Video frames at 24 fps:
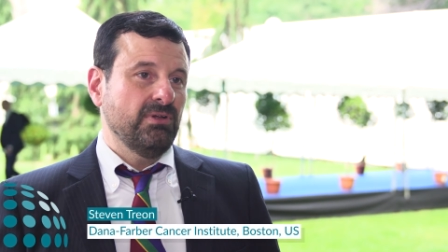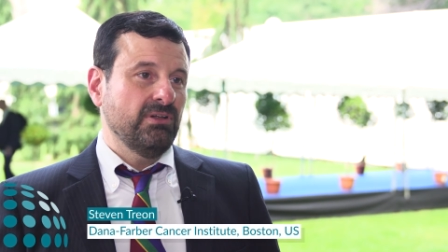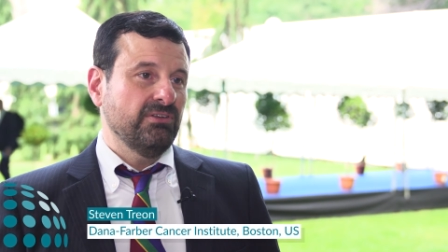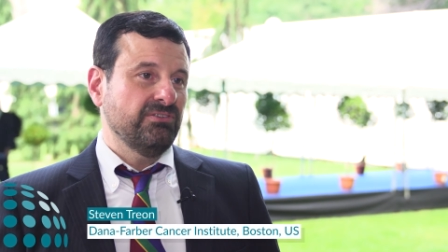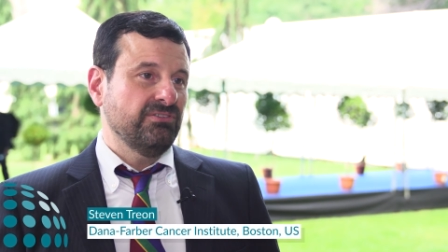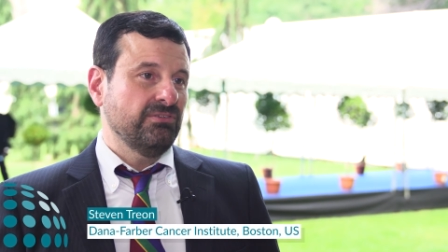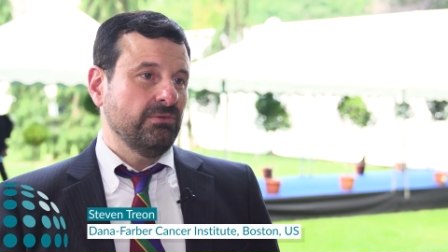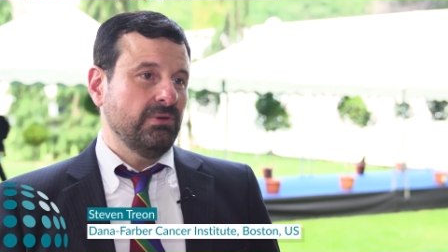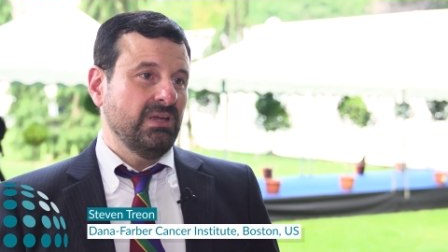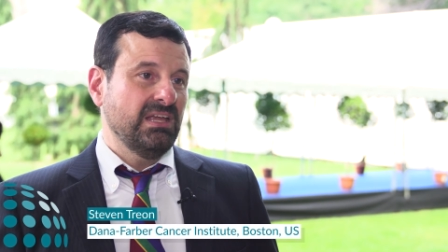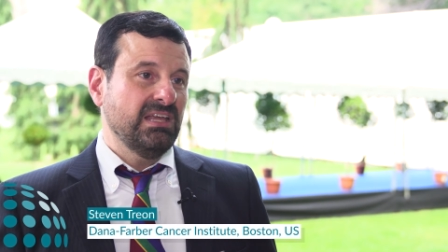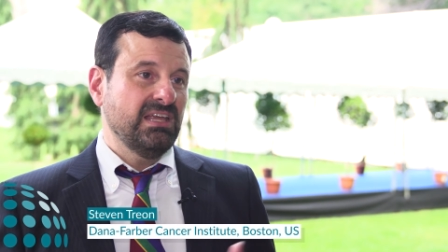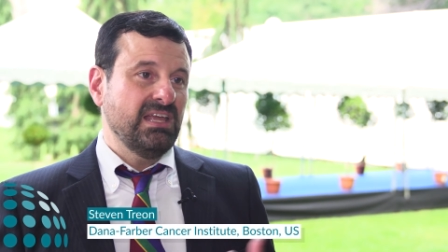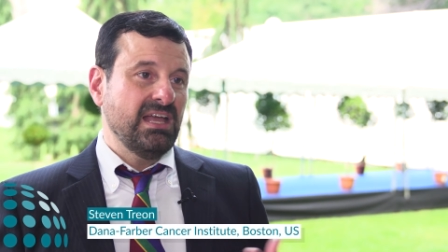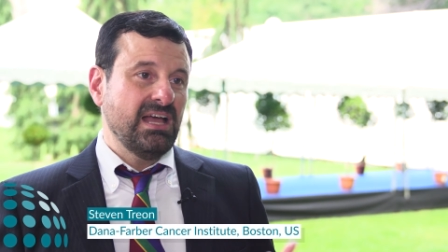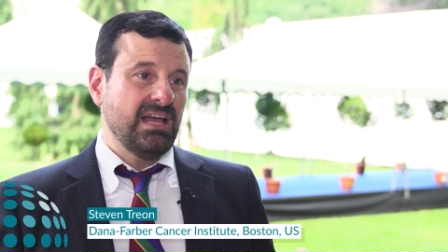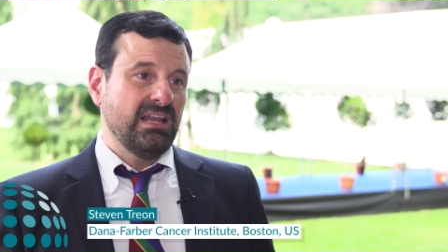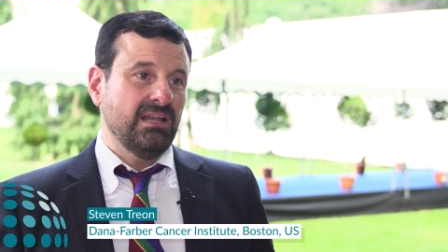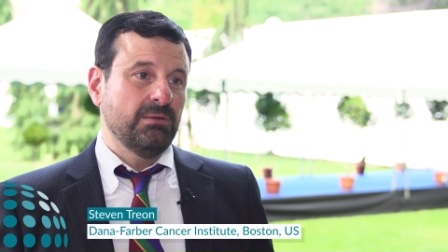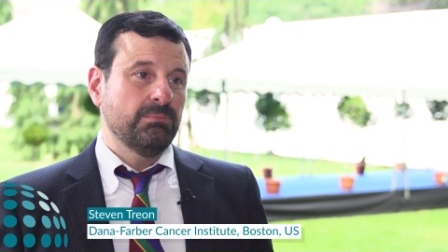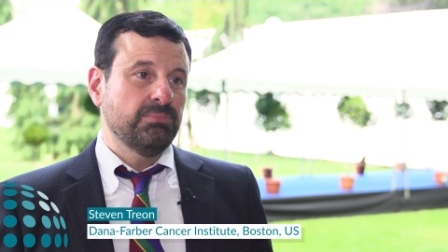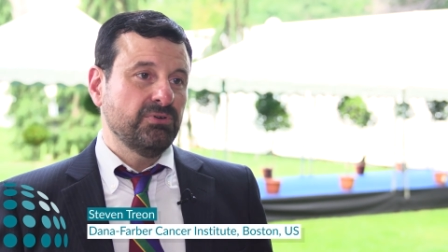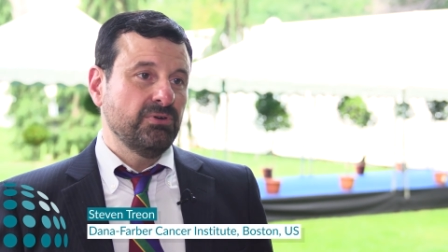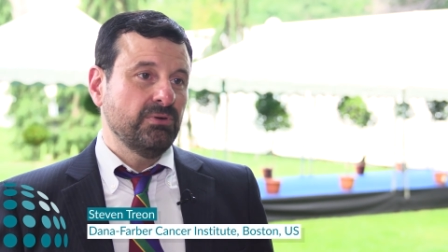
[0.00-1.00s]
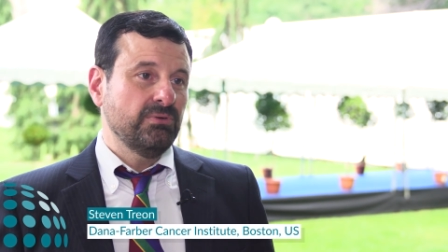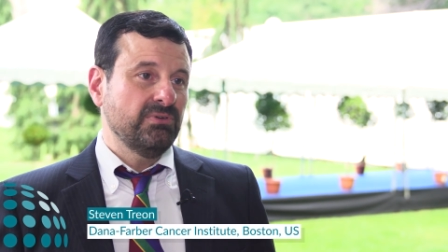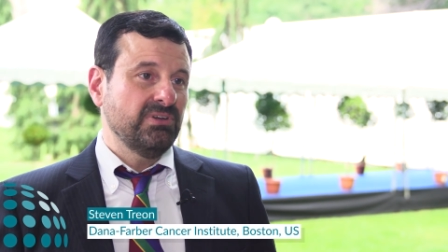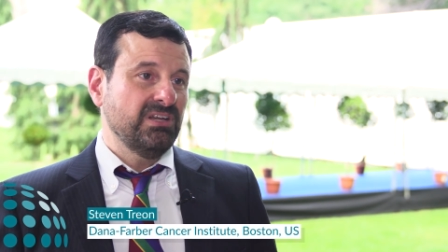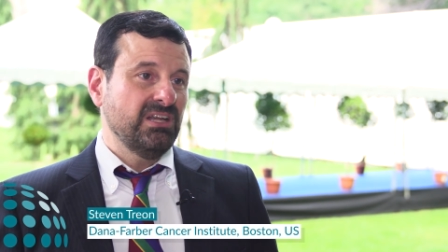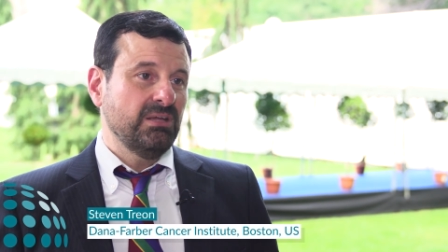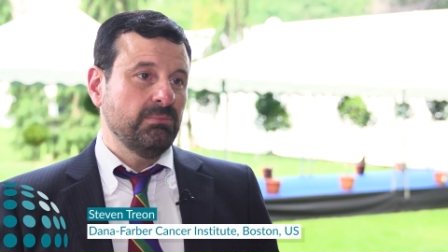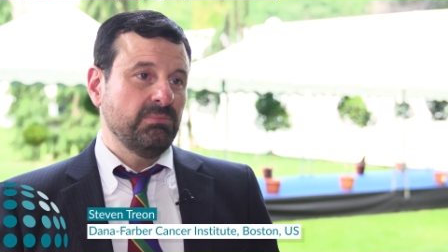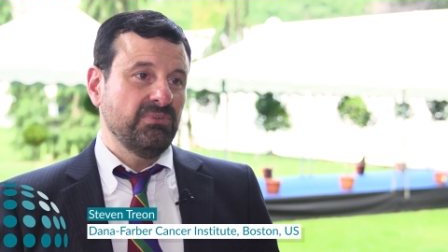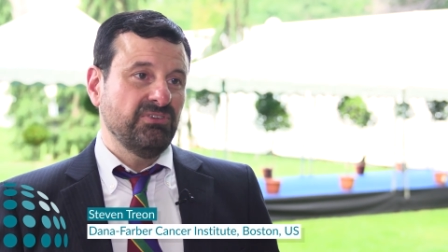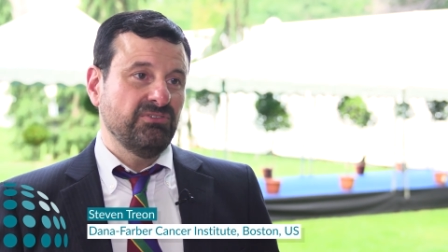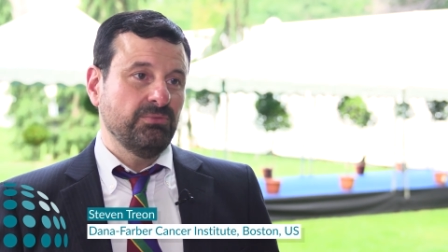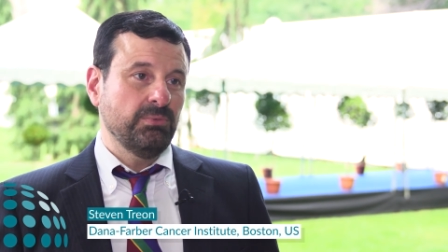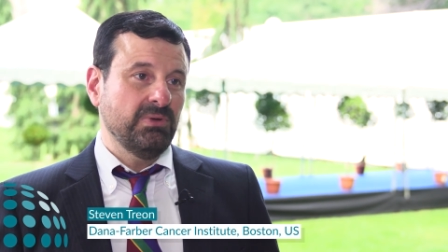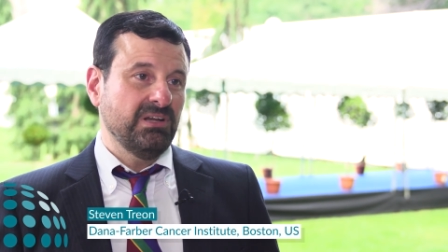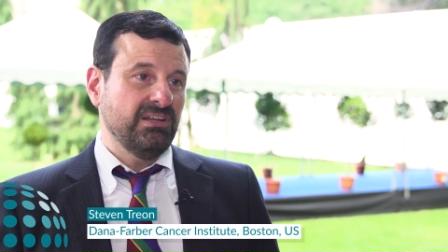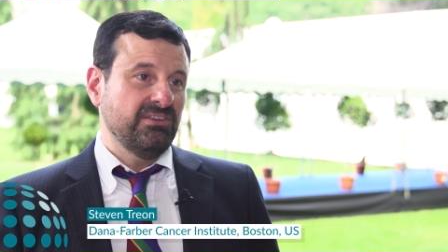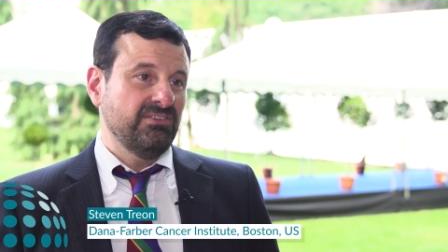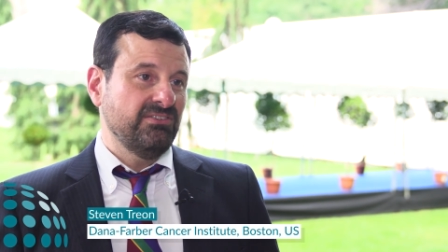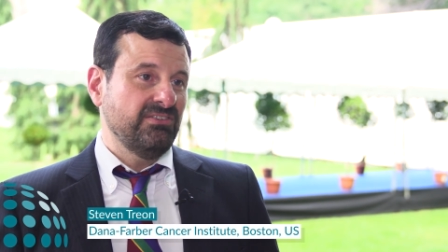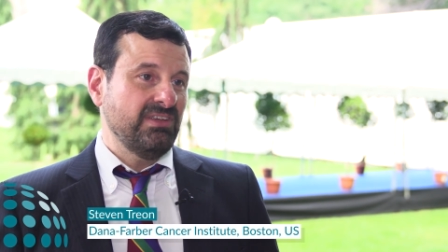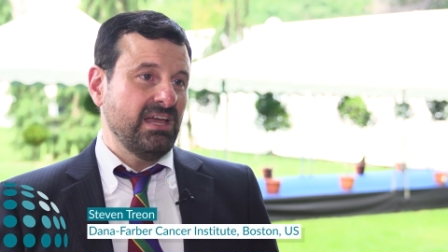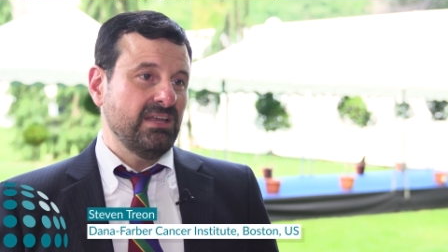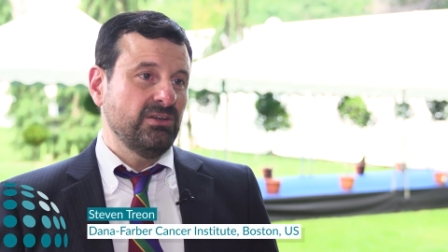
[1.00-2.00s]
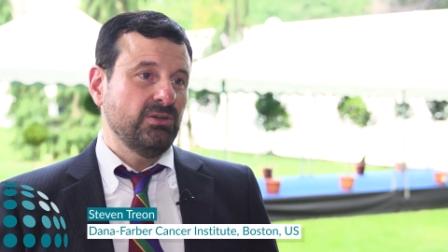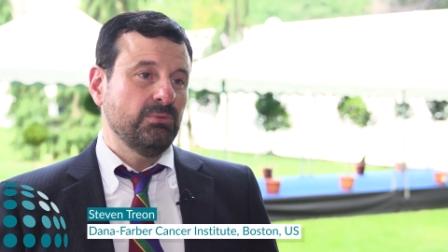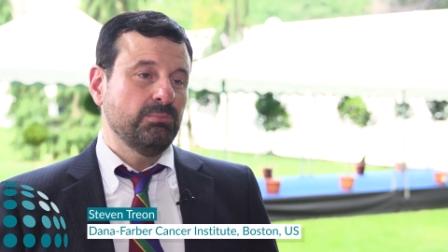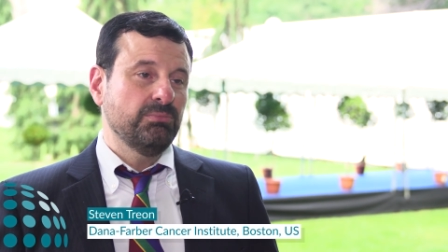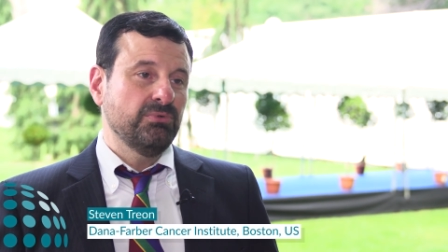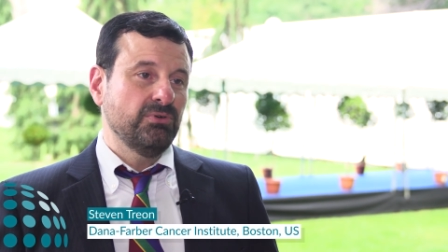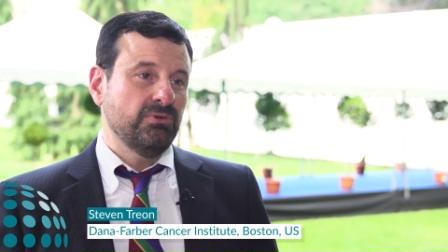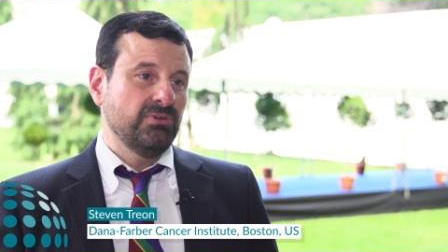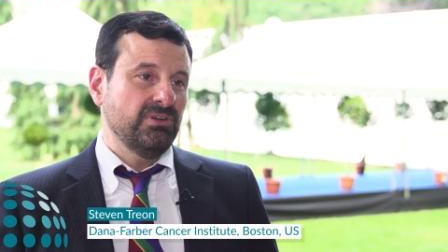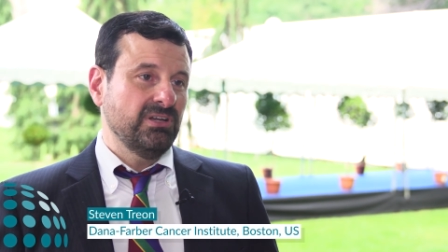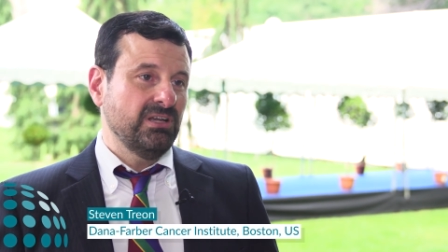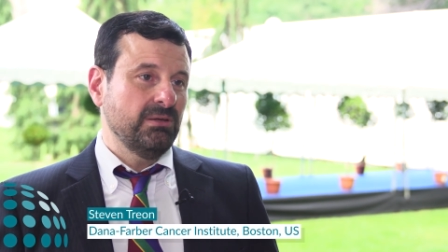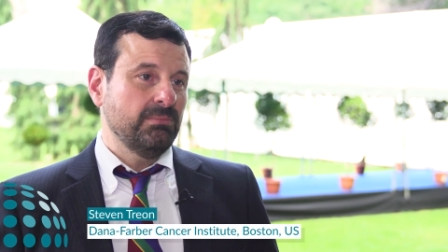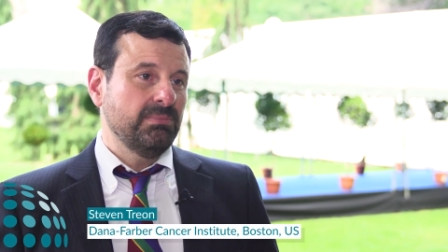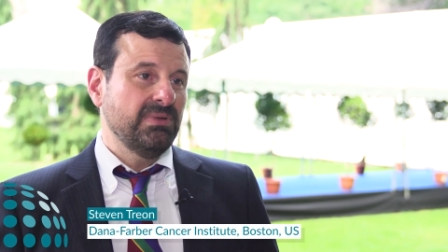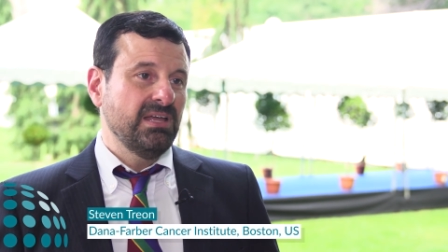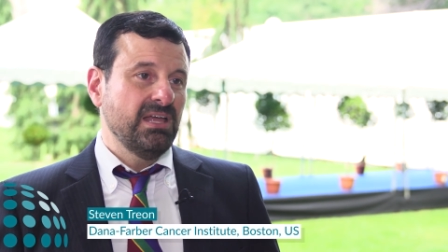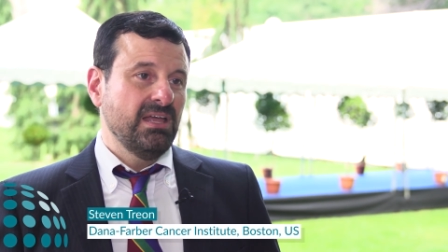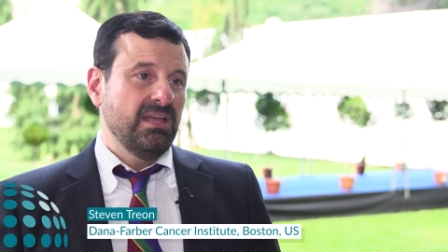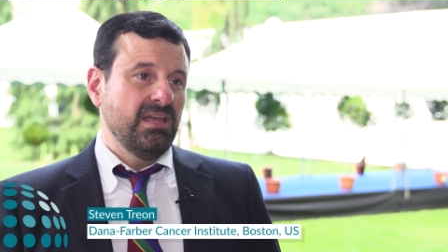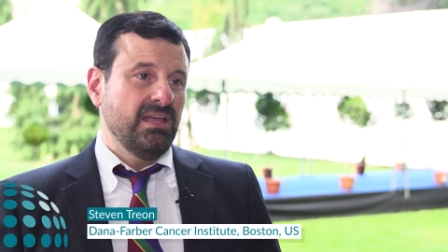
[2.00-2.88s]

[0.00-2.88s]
also acalabrutinib as well as zanubrutinib,